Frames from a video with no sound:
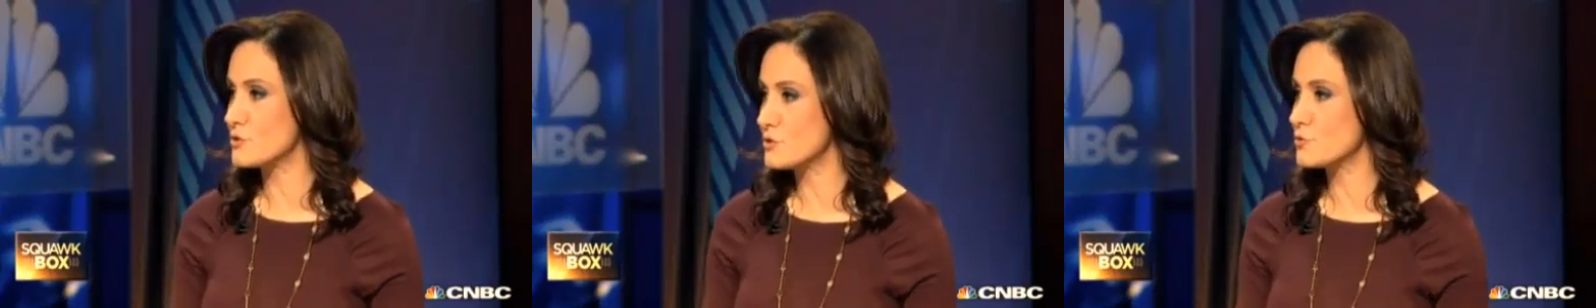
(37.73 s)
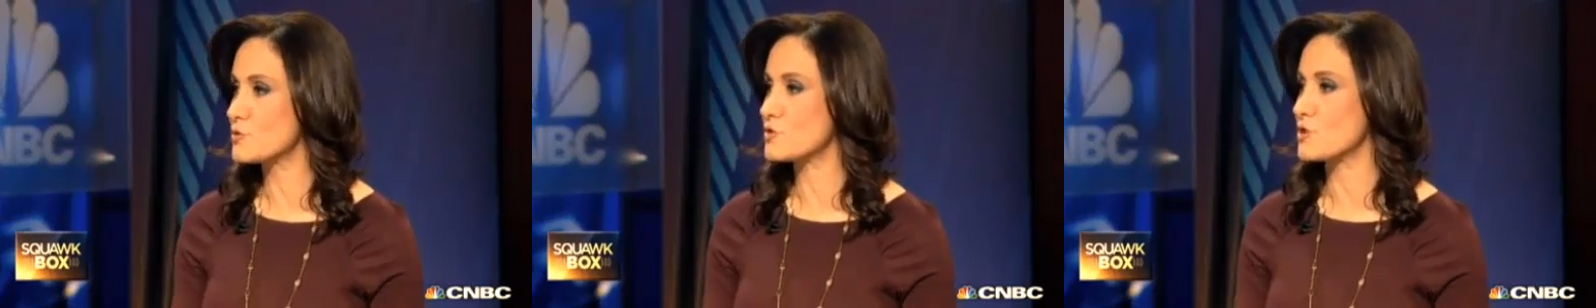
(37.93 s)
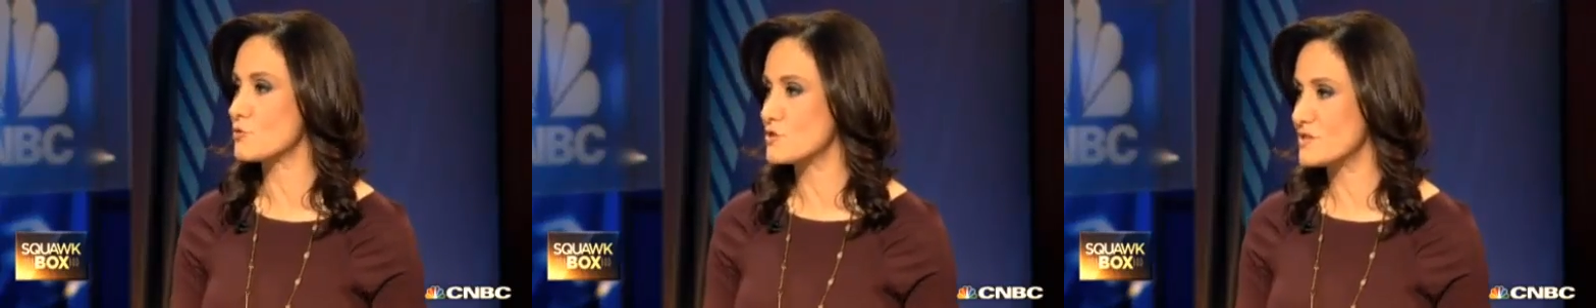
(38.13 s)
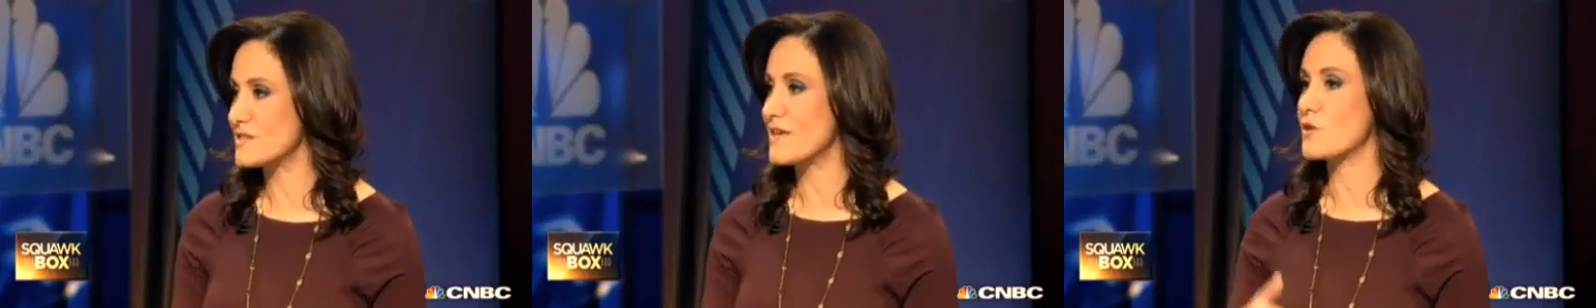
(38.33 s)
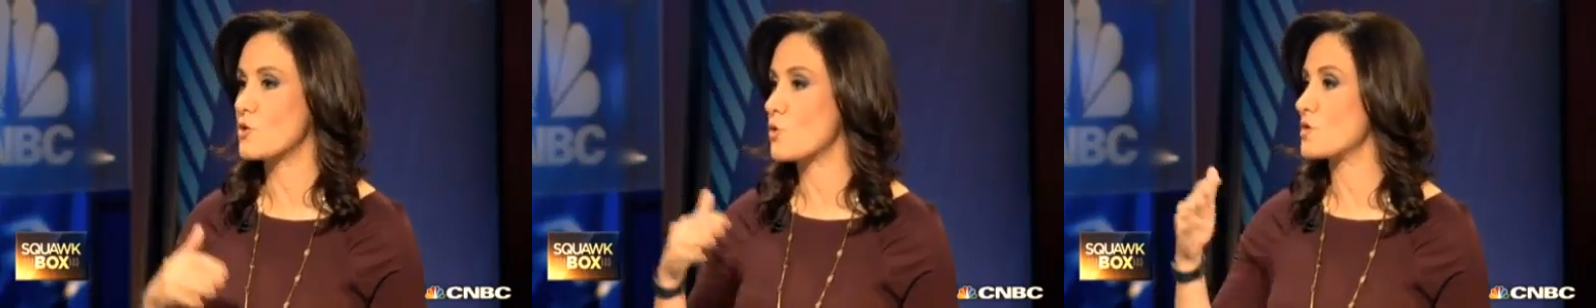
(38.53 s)
do so
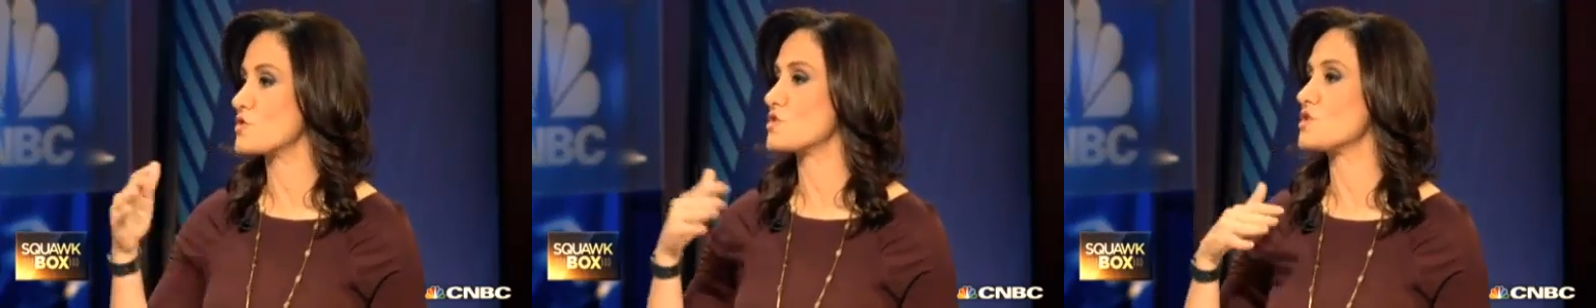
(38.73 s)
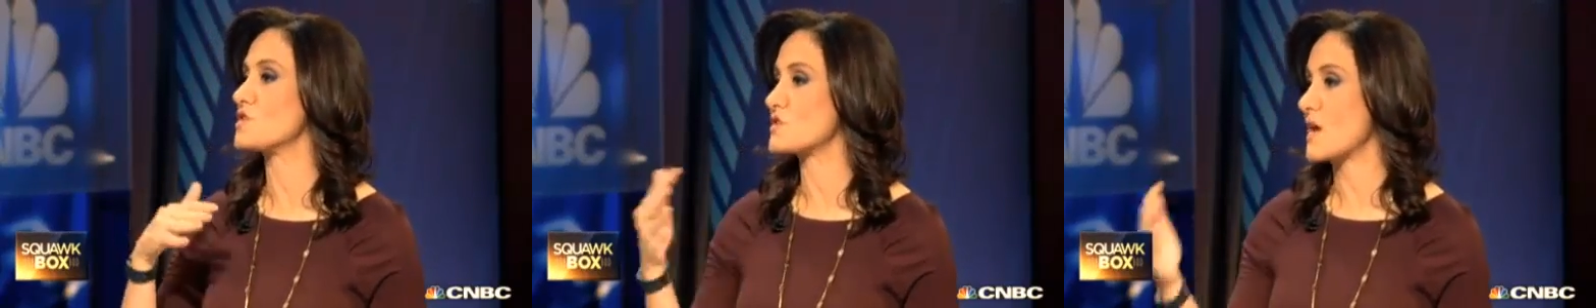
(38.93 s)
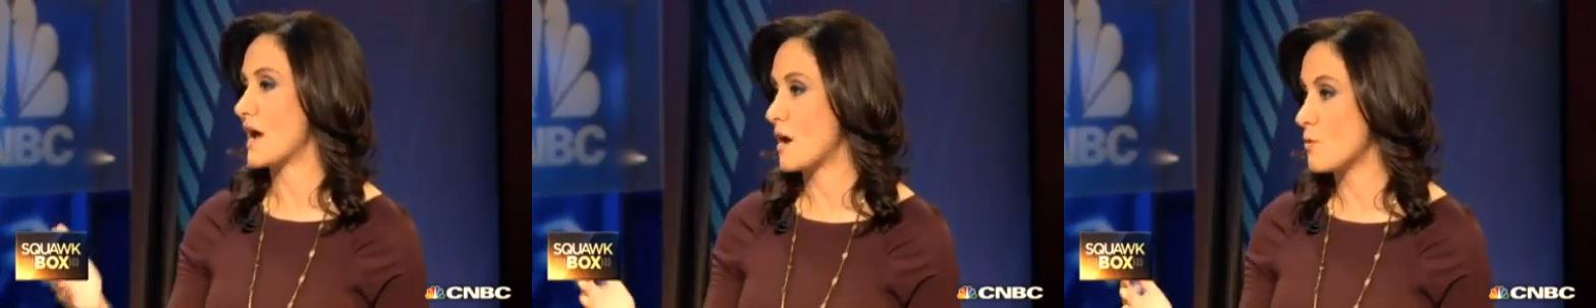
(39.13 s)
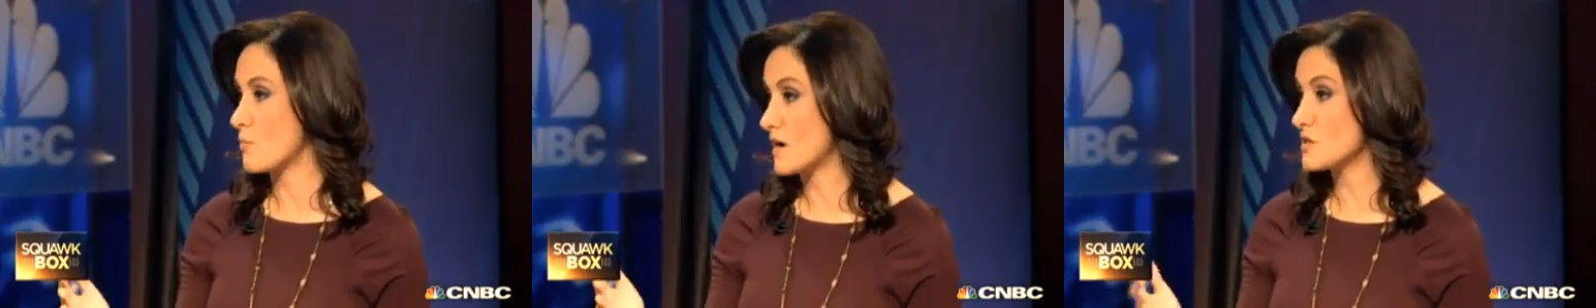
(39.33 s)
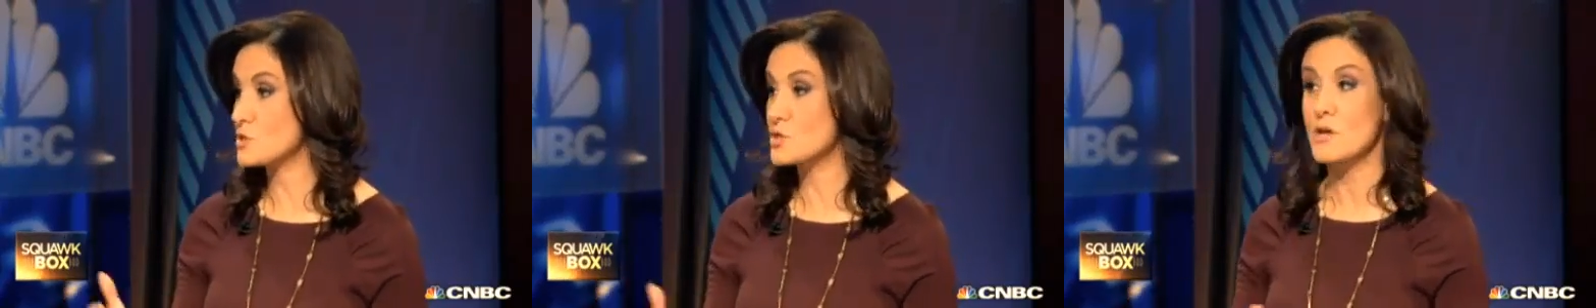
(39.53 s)
today. The question is how
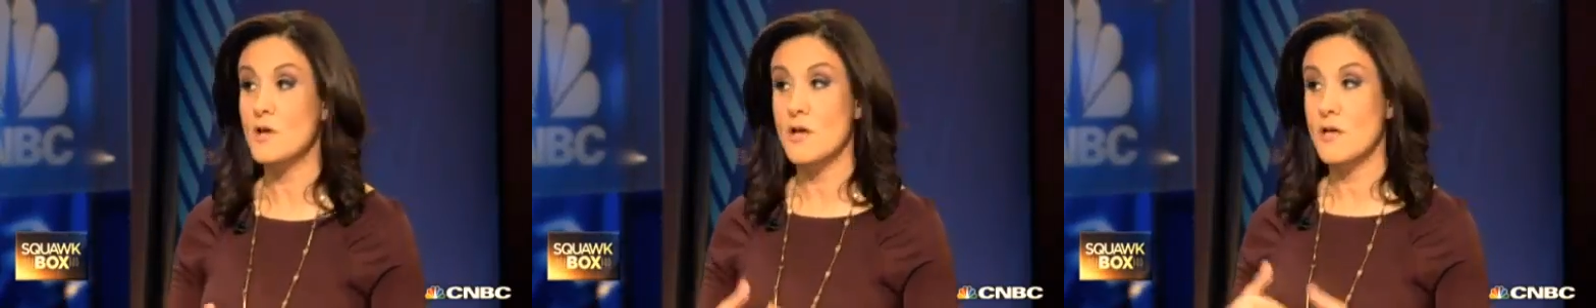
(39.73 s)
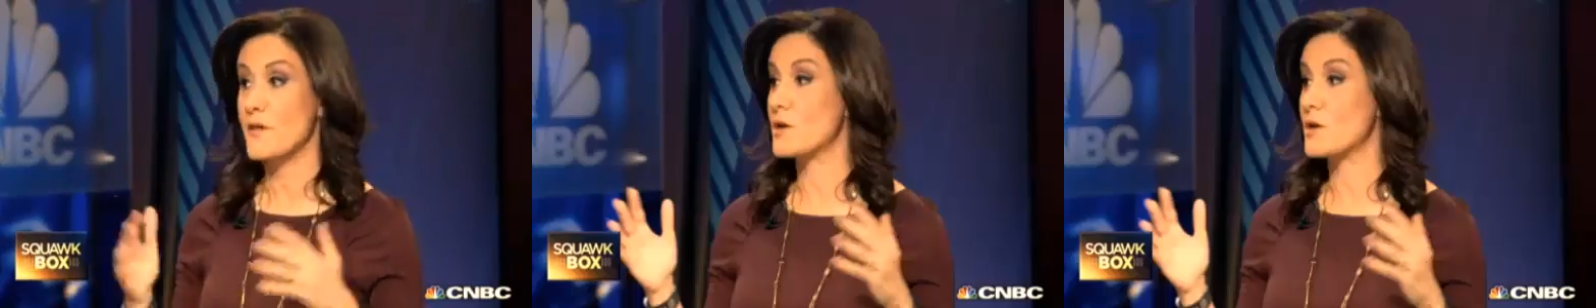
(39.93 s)
much.